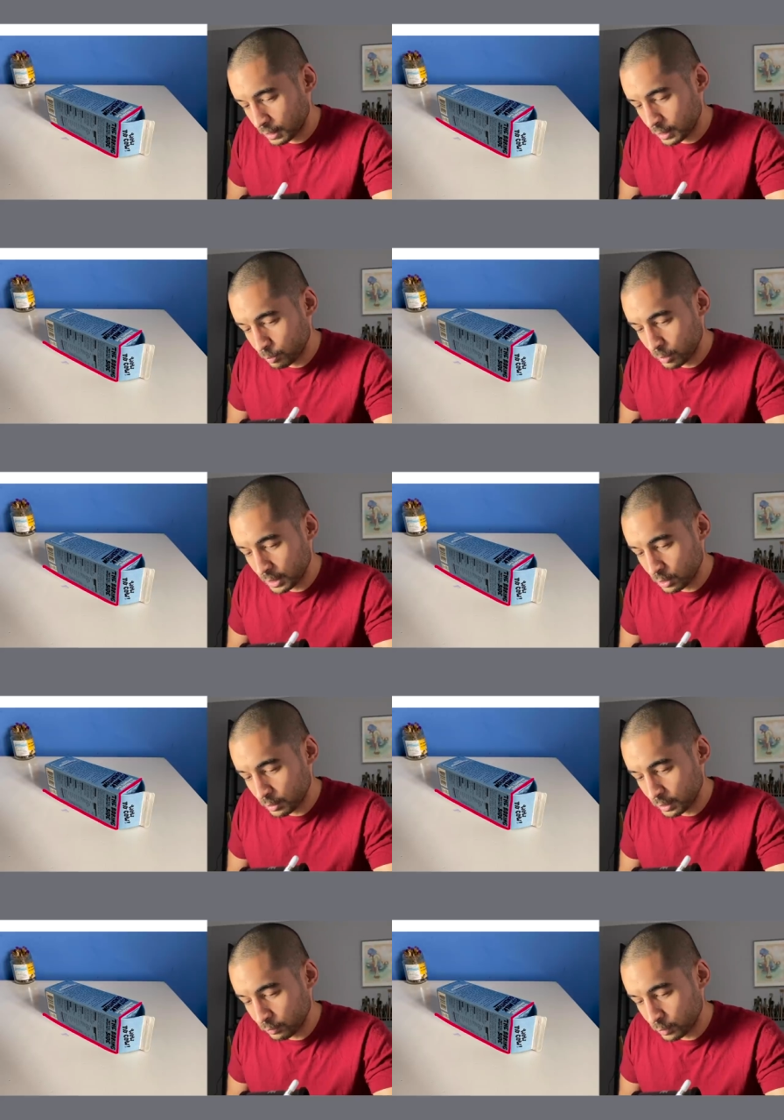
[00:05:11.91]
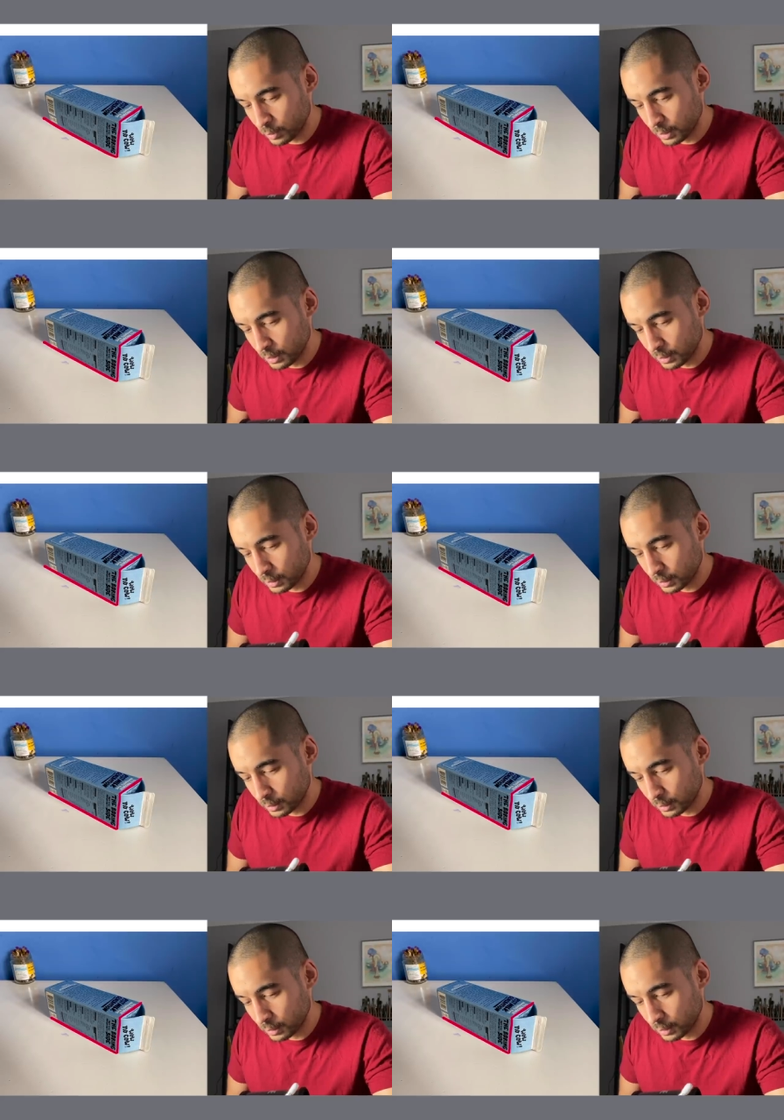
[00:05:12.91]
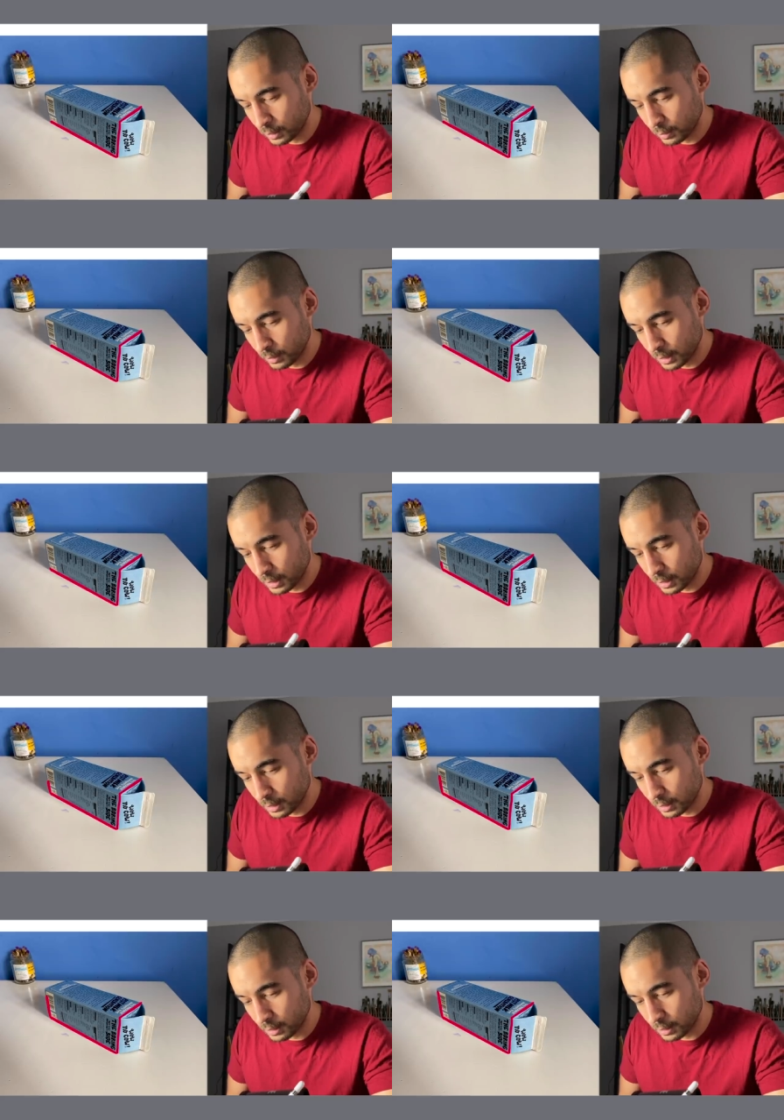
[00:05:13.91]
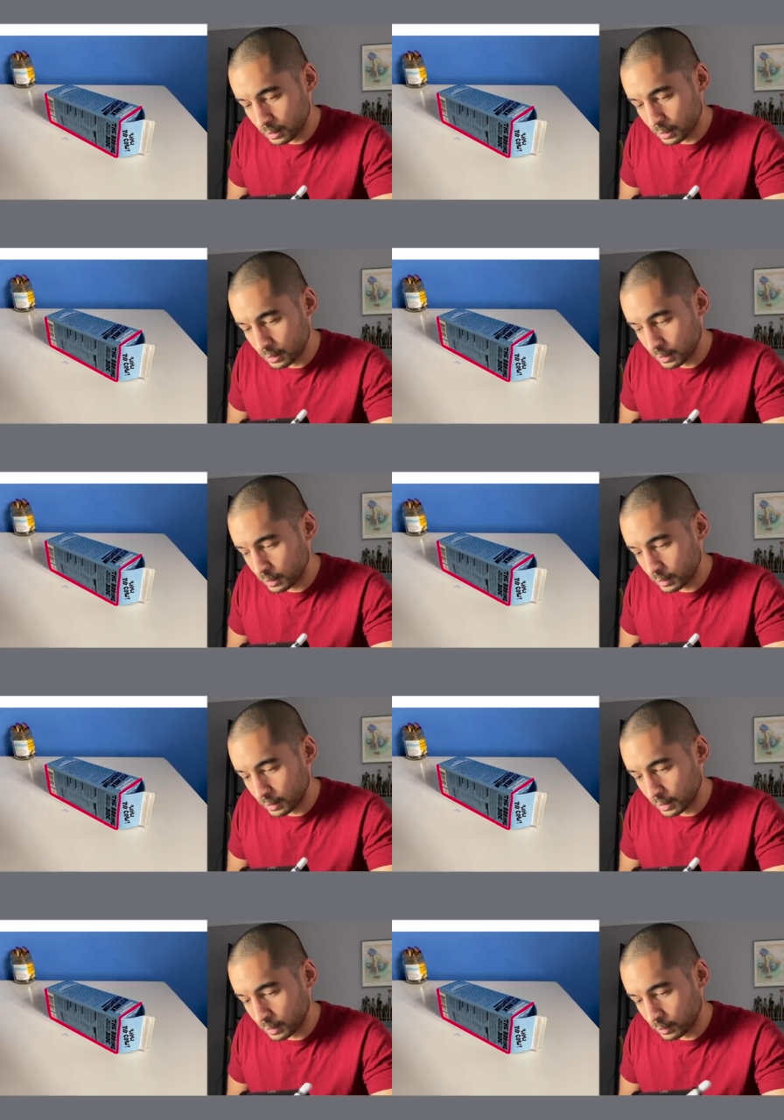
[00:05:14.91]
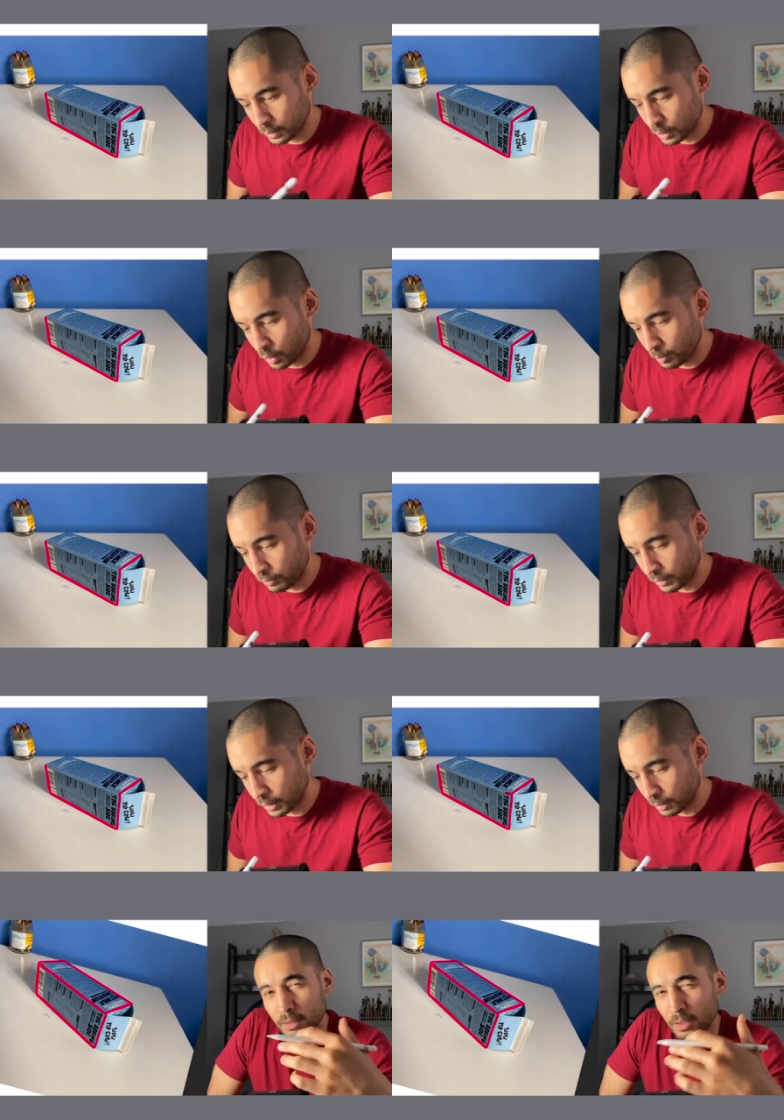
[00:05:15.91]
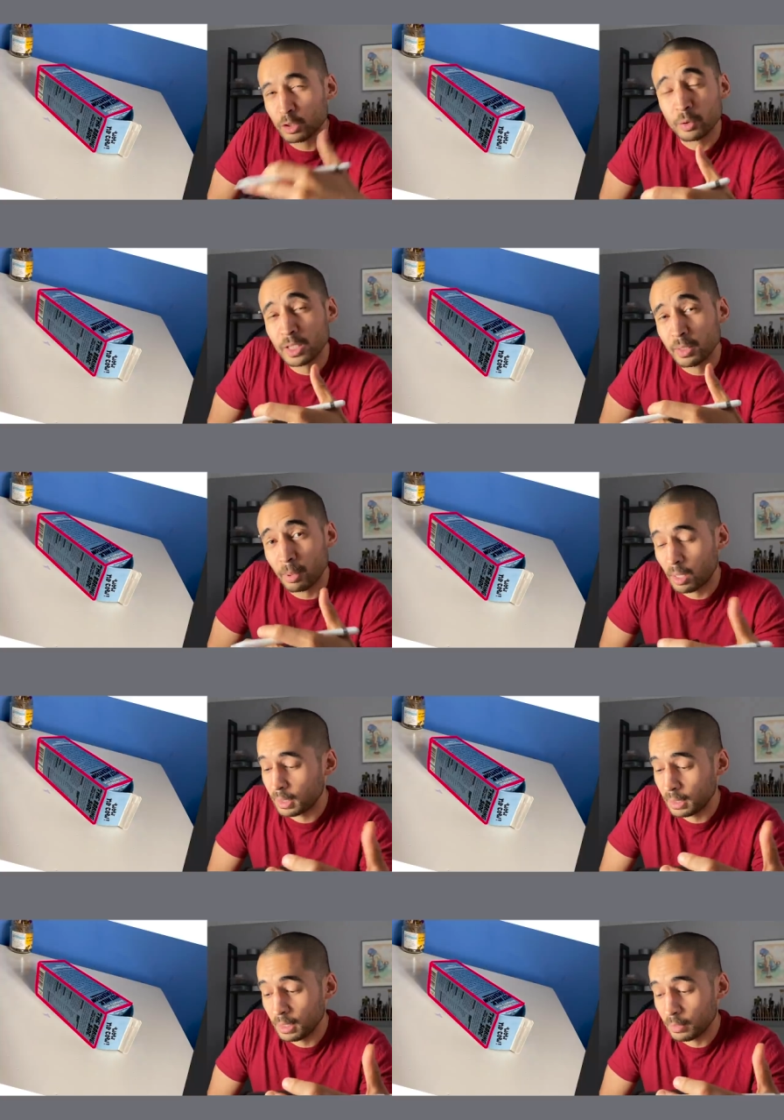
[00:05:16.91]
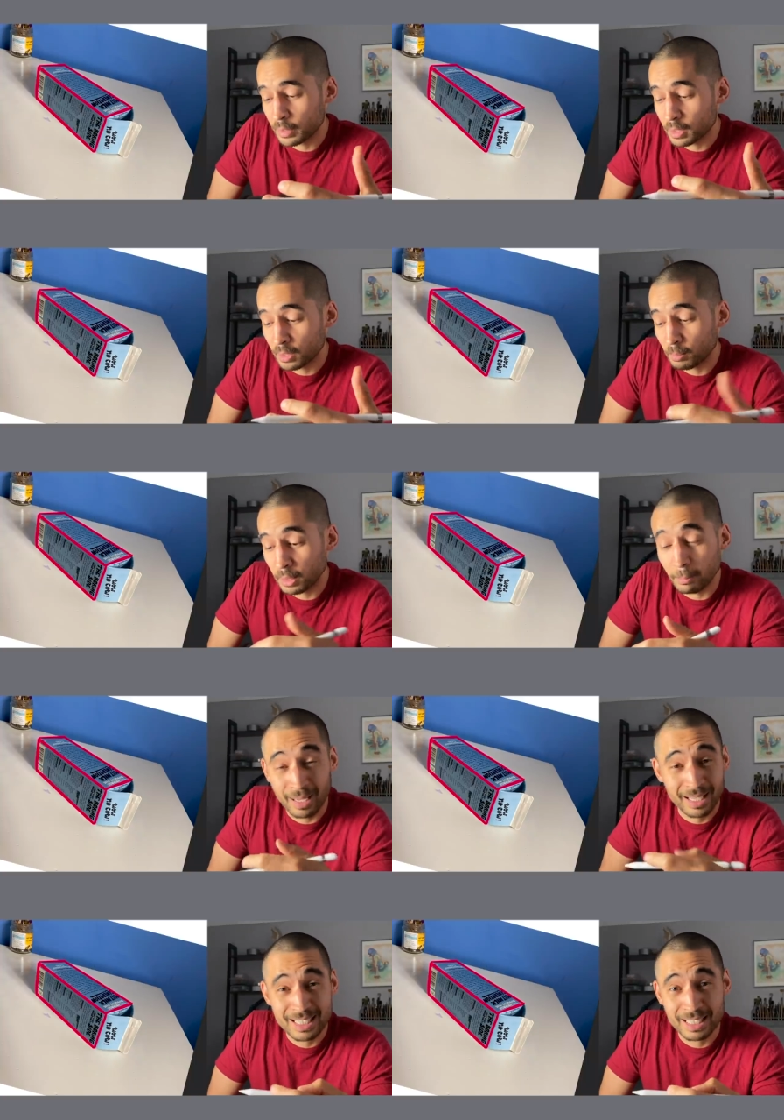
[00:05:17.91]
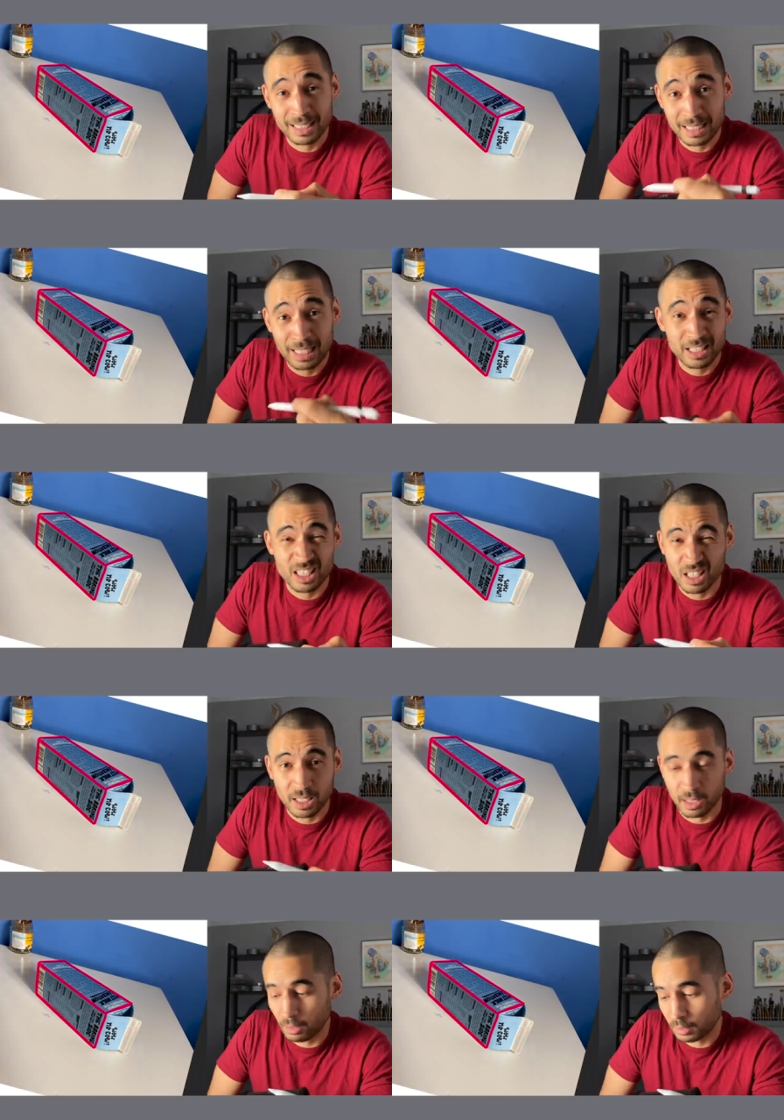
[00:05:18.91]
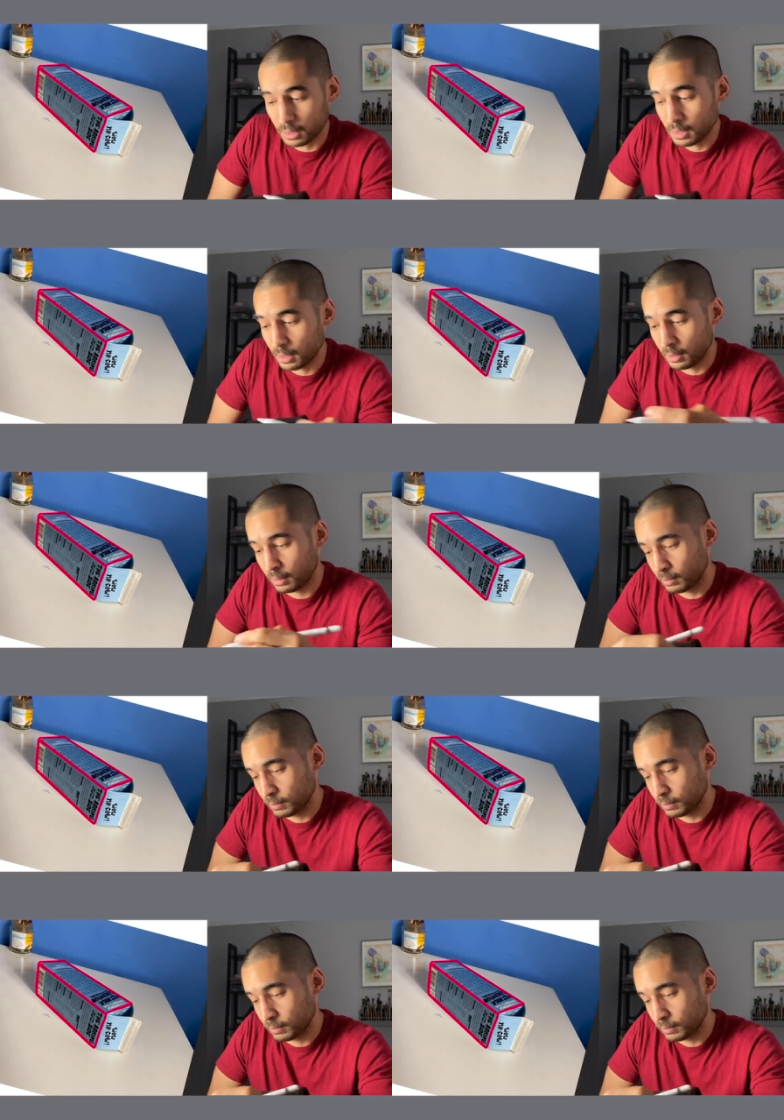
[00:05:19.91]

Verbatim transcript: It's pretty straightforward. You know, there's a, a little thing on the top of it. So the trickier part here is going to be imagining the edges that I can't see.